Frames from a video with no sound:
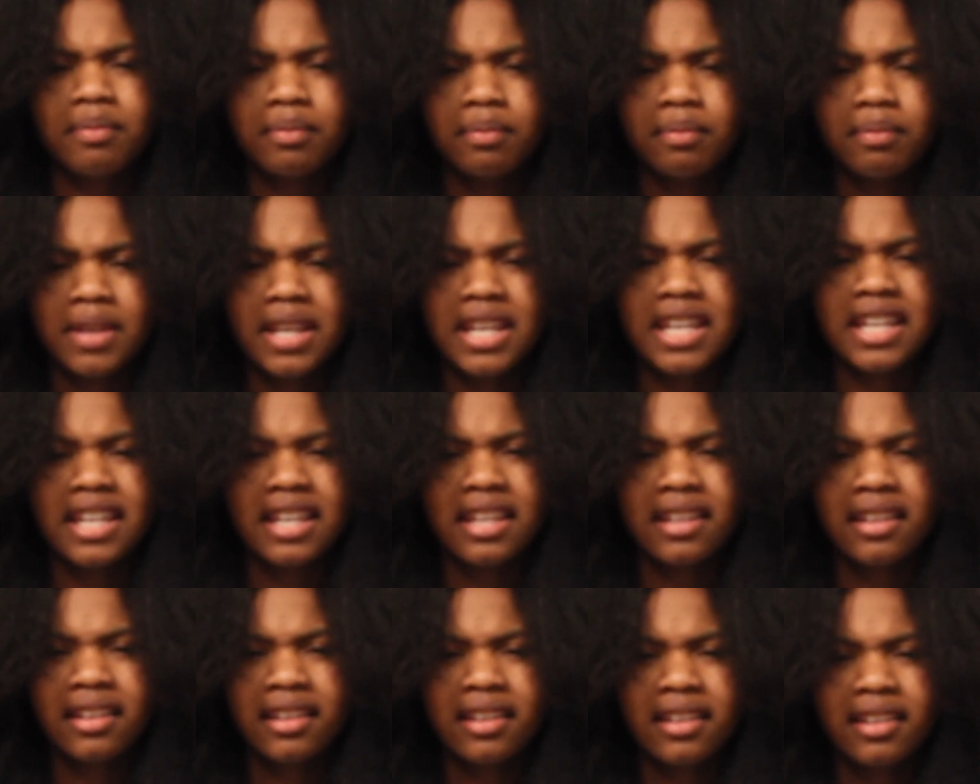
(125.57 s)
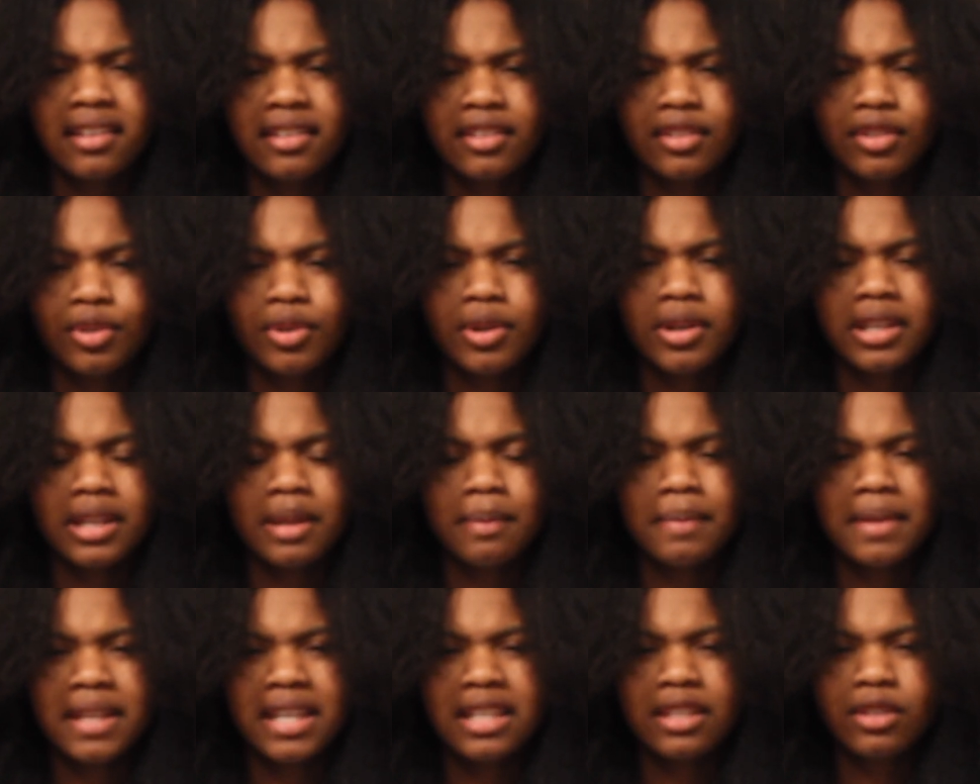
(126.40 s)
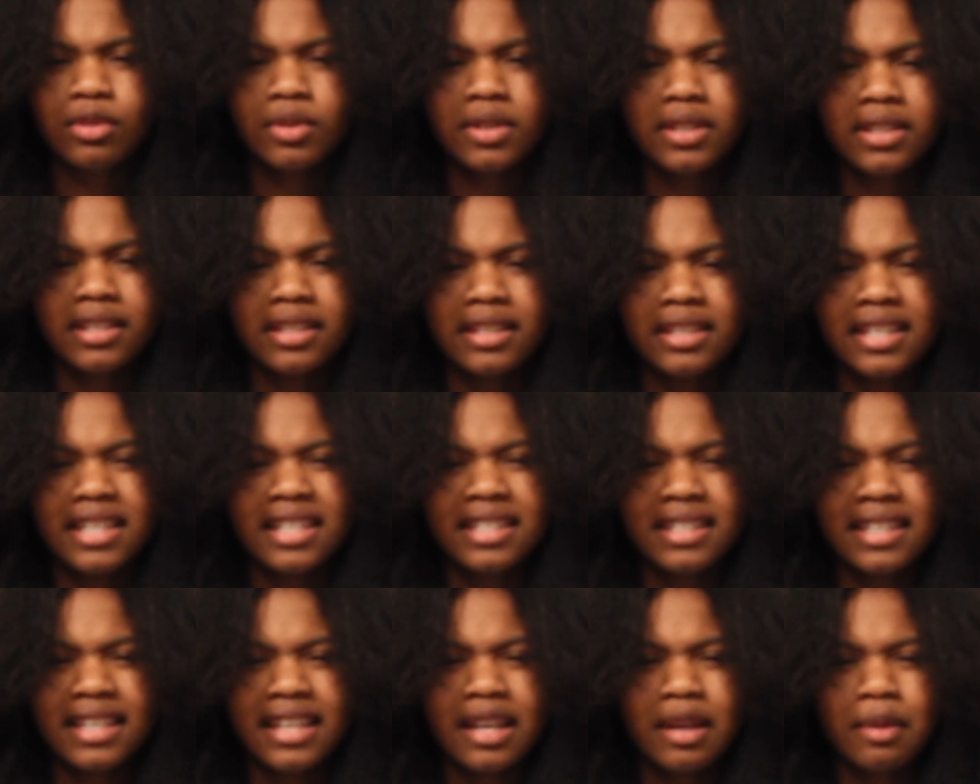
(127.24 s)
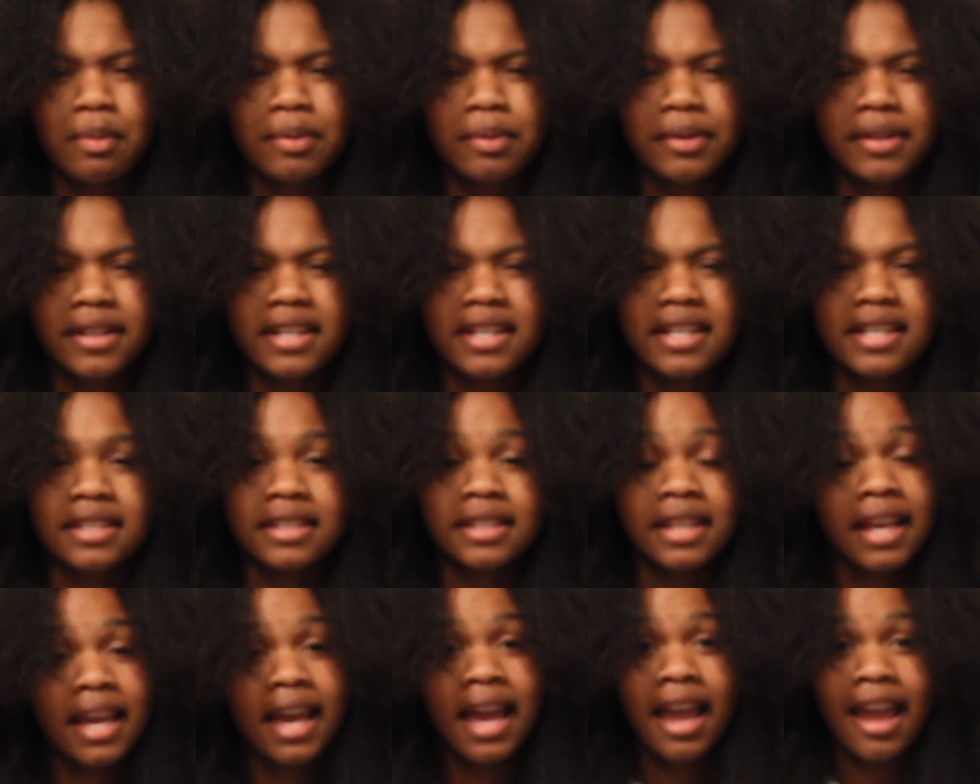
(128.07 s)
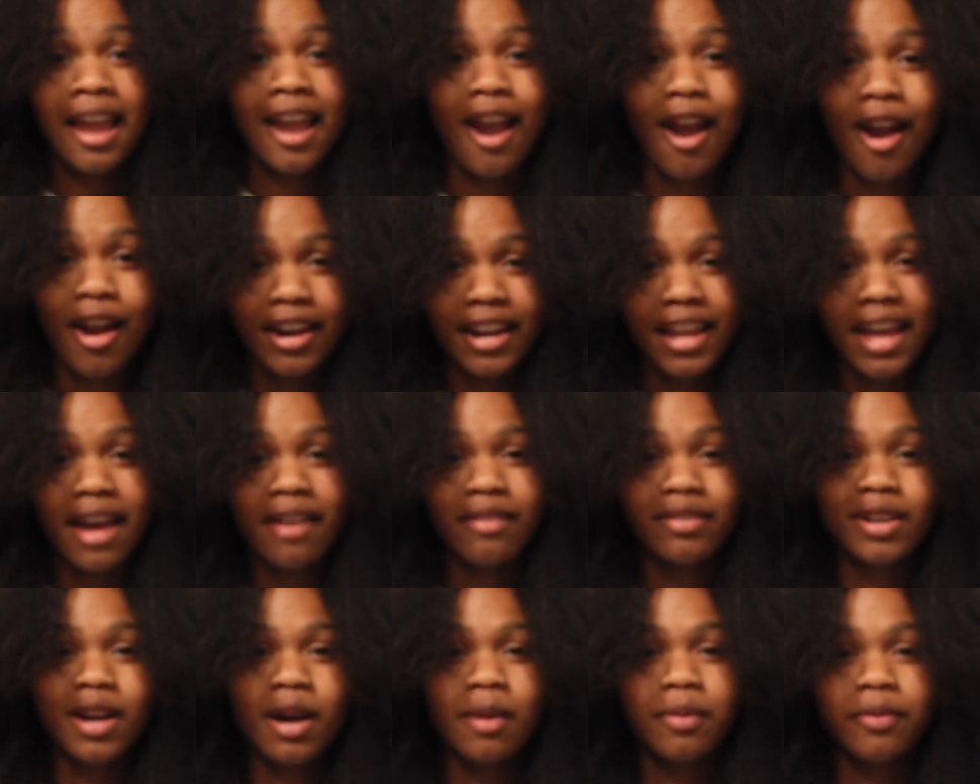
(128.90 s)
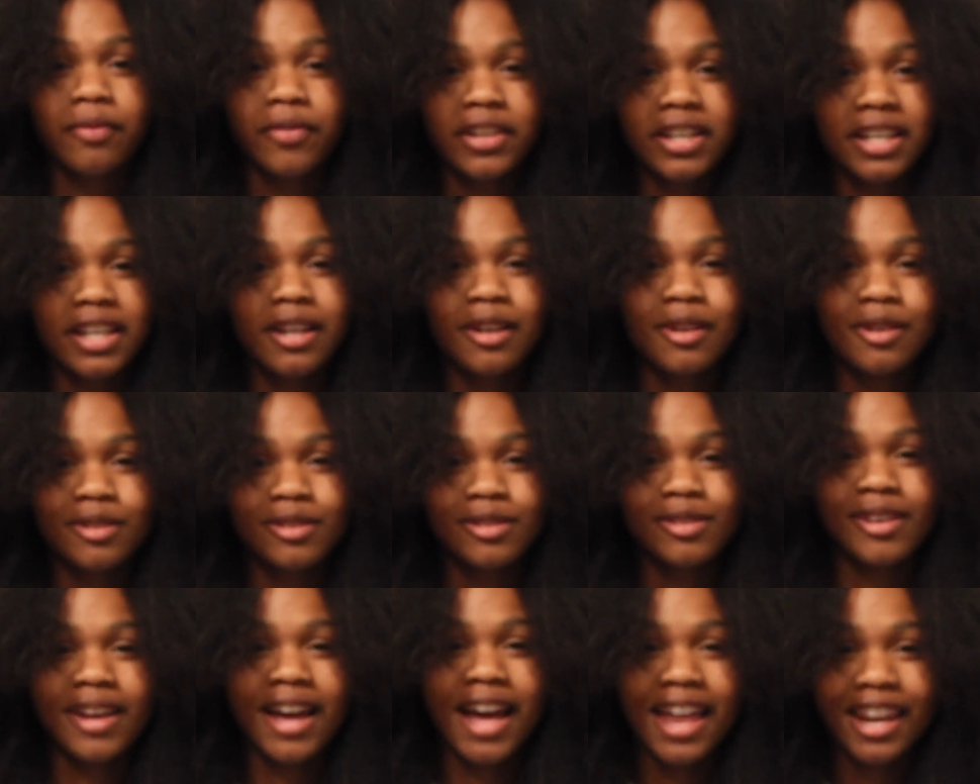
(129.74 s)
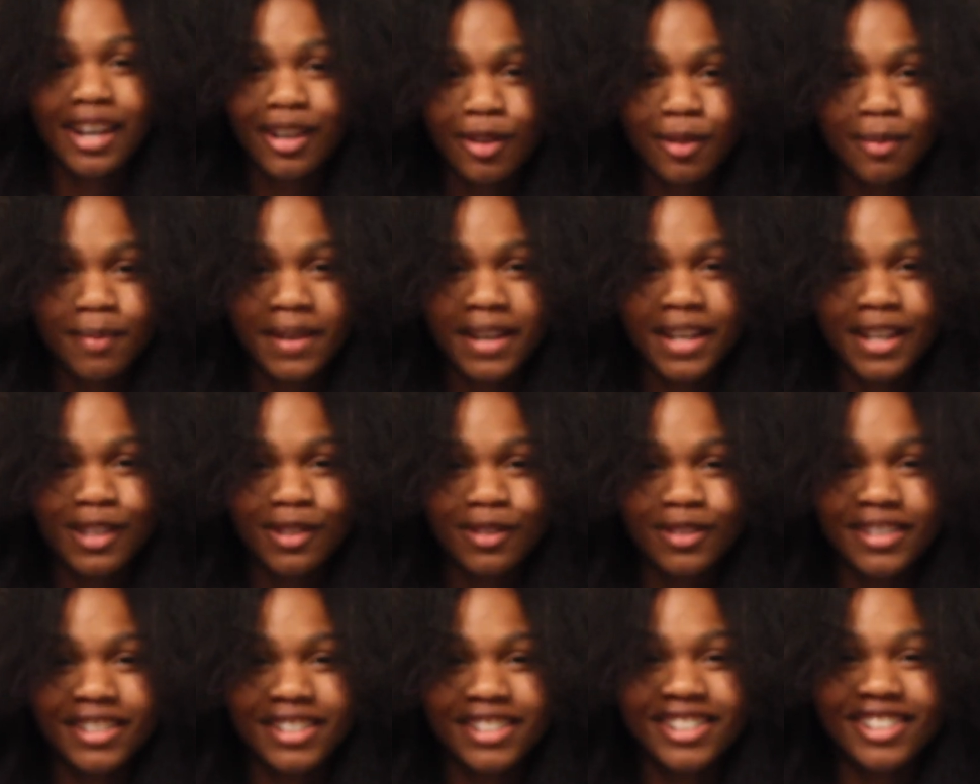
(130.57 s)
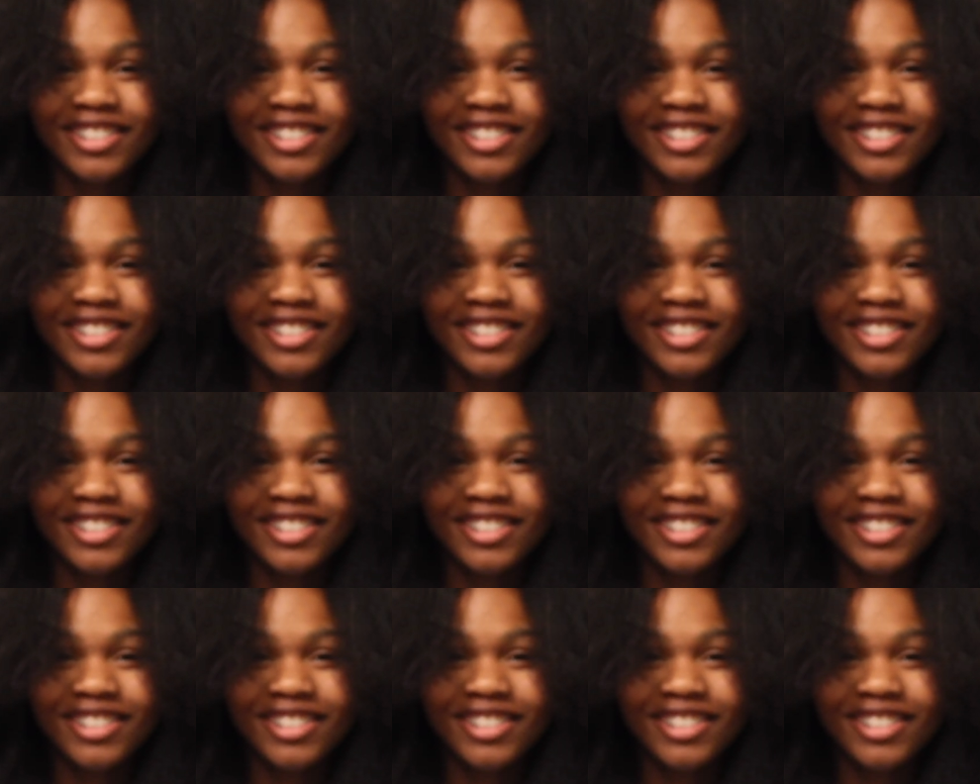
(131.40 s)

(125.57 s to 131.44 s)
me doing the mini twist in detail, because I already have a couple videos on how to do mini twists.